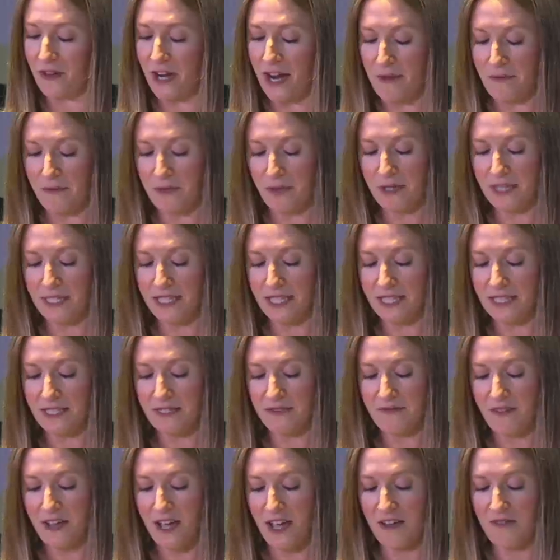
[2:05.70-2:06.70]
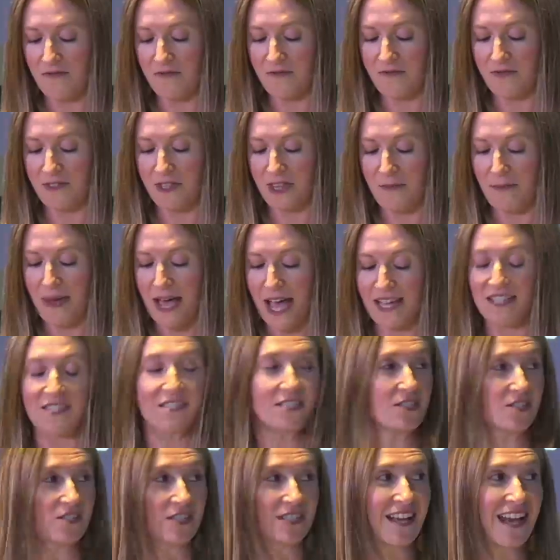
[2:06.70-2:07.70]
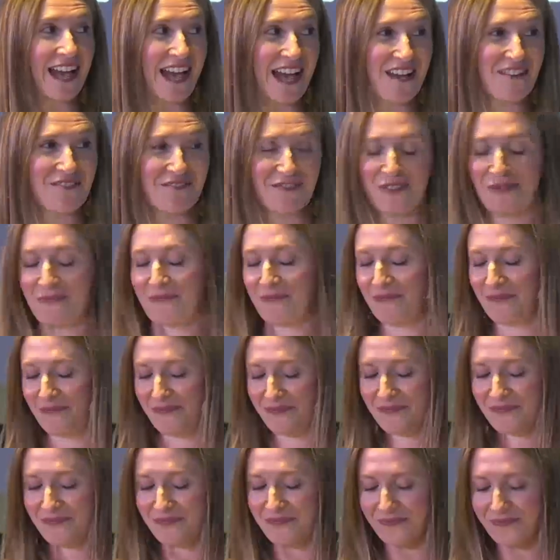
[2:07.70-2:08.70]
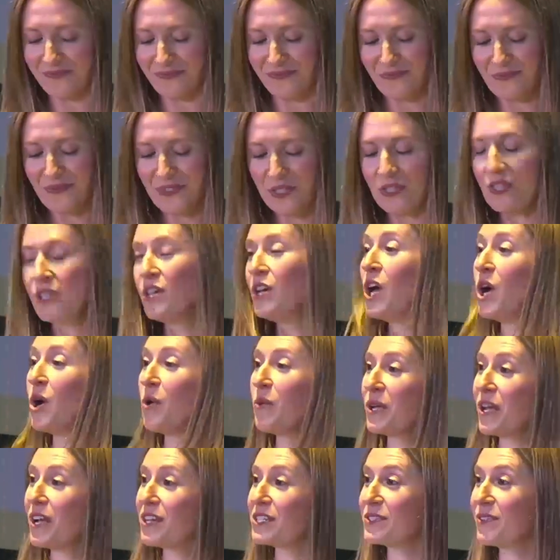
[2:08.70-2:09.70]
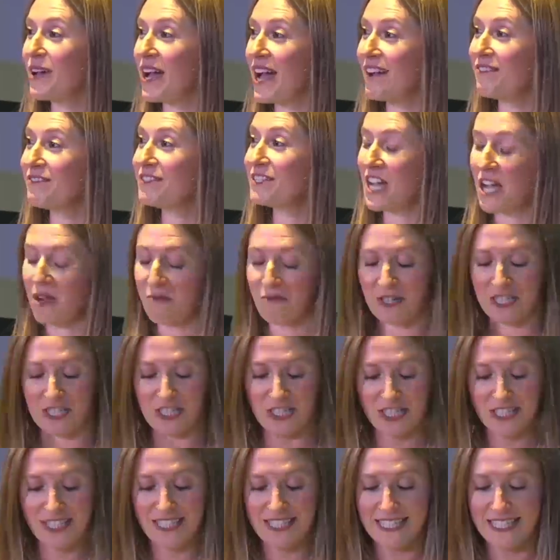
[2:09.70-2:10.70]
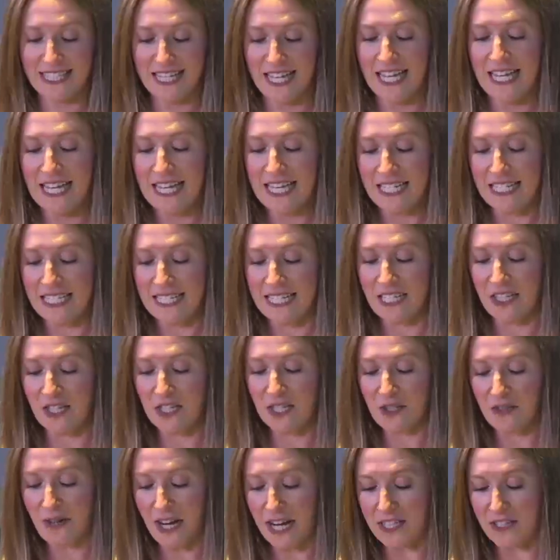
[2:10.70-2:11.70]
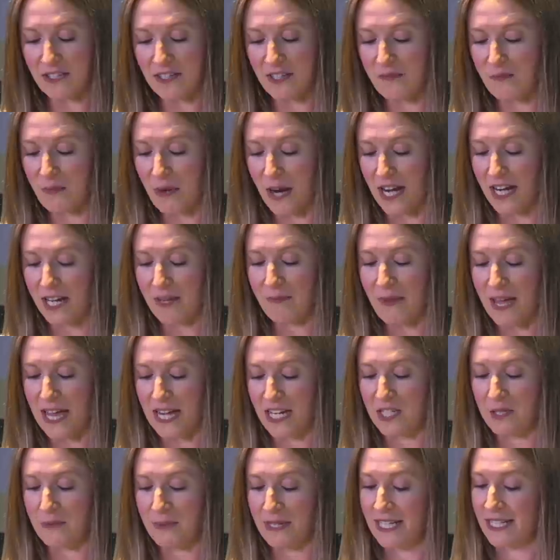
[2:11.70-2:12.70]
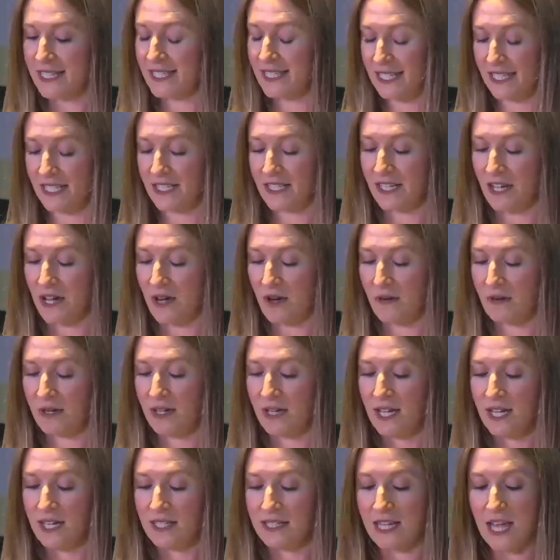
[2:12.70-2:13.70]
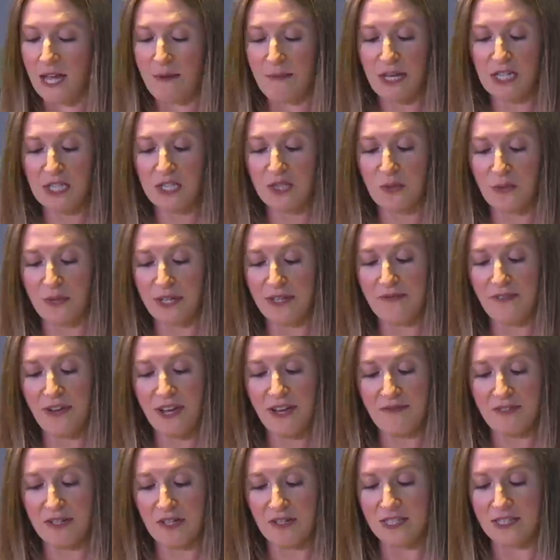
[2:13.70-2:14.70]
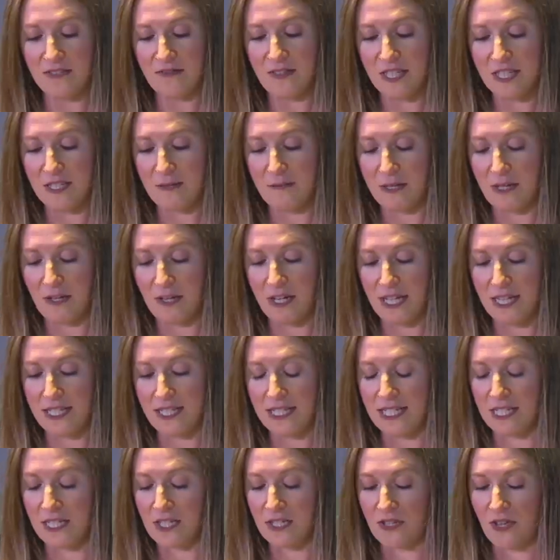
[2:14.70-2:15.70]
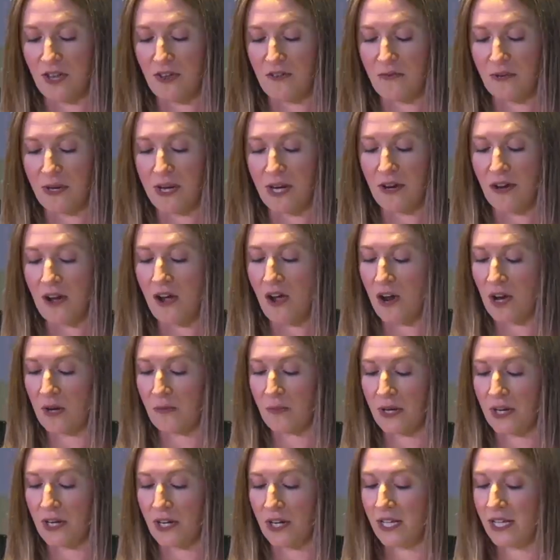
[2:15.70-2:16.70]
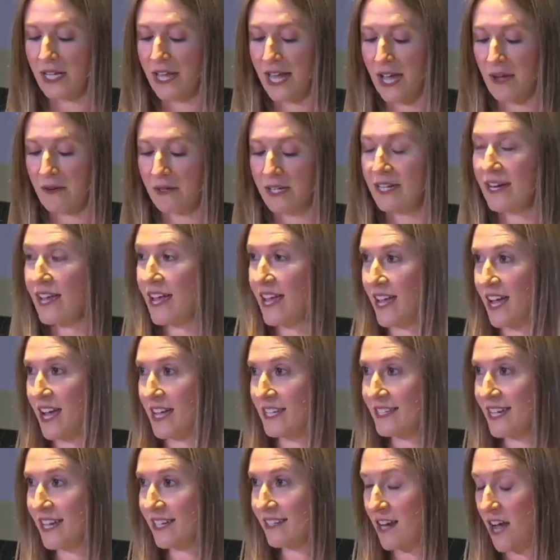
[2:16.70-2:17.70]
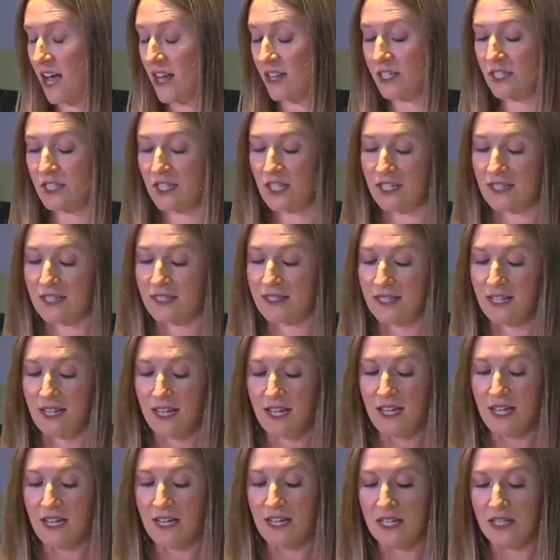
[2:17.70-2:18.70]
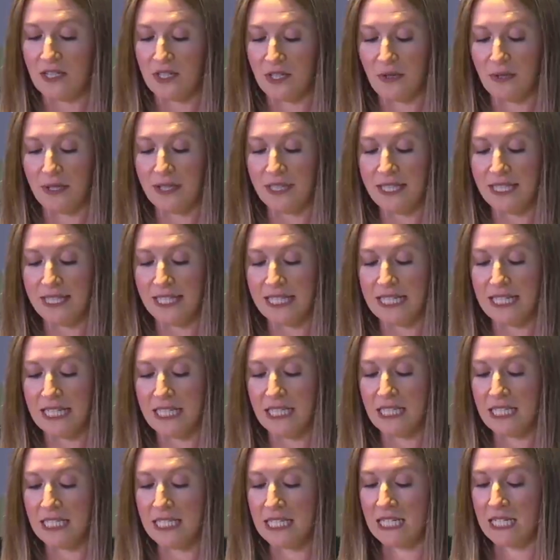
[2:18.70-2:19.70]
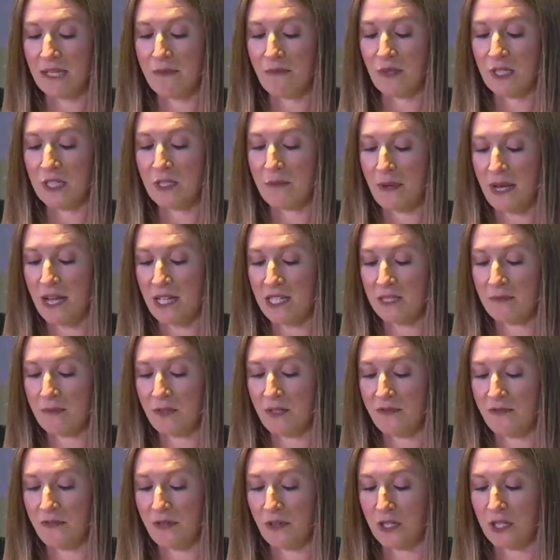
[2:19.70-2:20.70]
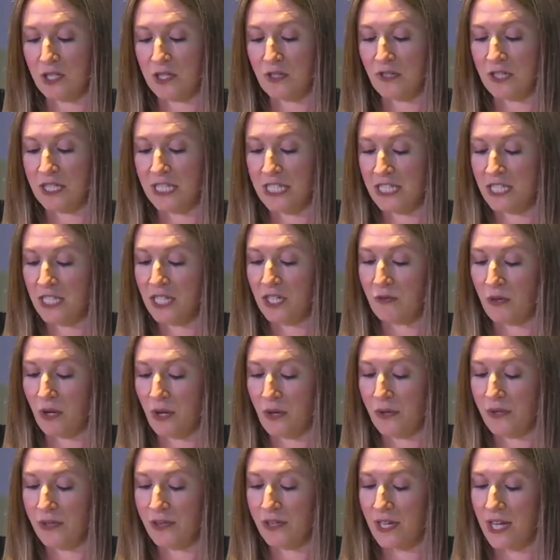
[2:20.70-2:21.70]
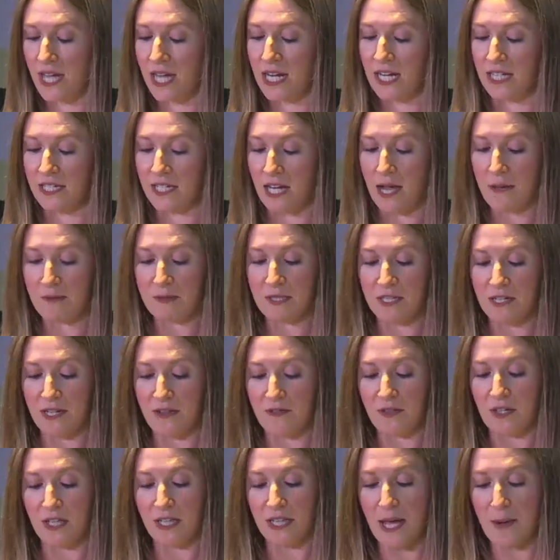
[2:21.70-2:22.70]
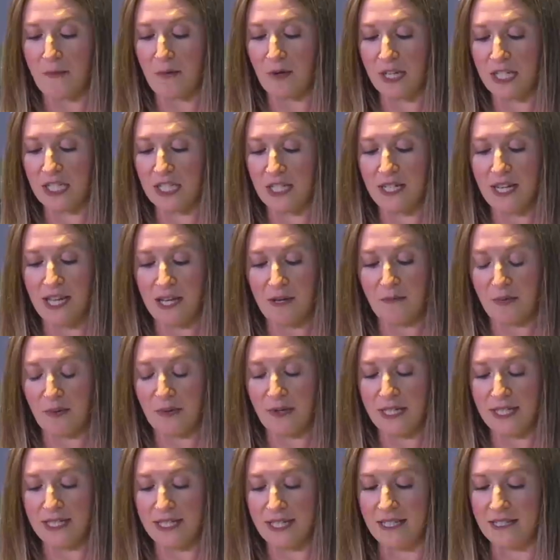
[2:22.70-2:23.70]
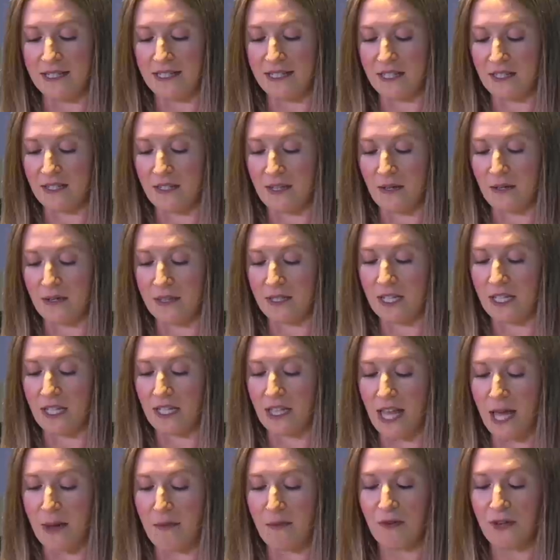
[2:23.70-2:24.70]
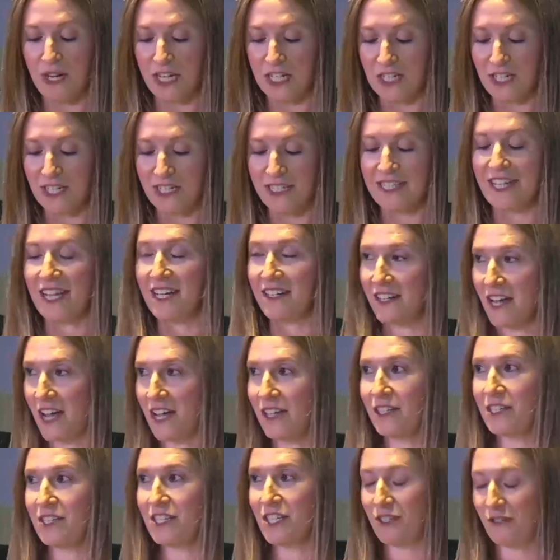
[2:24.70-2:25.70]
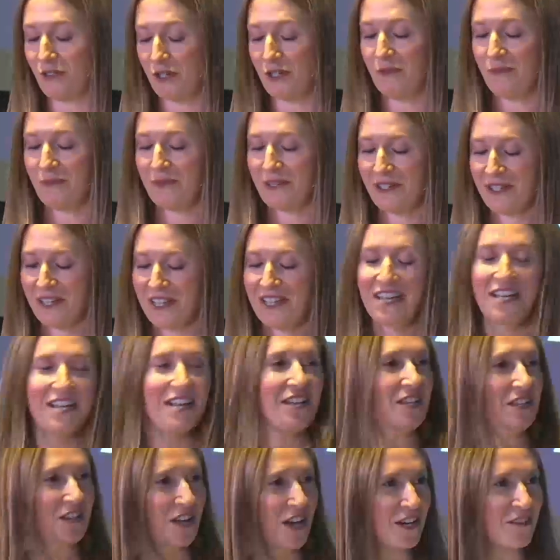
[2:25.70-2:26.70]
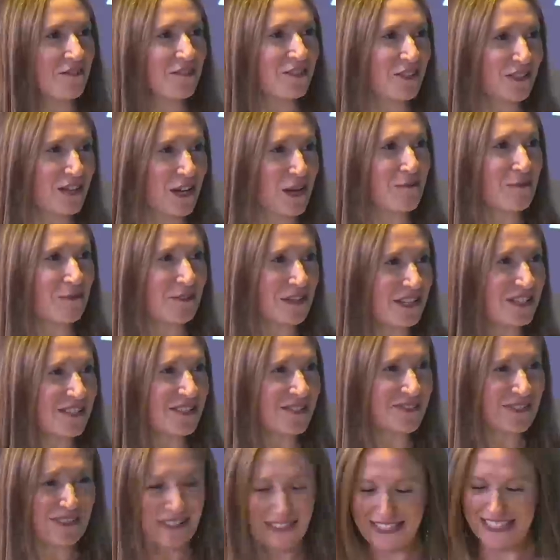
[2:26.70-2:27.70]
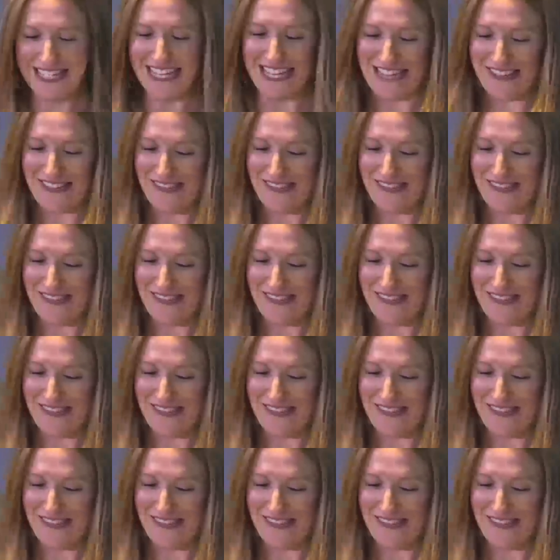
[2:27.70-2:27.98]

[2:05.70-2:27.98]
M365 for the past year and a half. We also have Tom Richards, Senior Director of Product Management at Cisco. Tom has 25 years of experience in software, hardware, cloud, and AI technologies. He's currently leading the team responsible for strategic growth and adoption of collaboration endpoints in Cisco's Collaboration Technology Group. A lot of collaboration words, huh?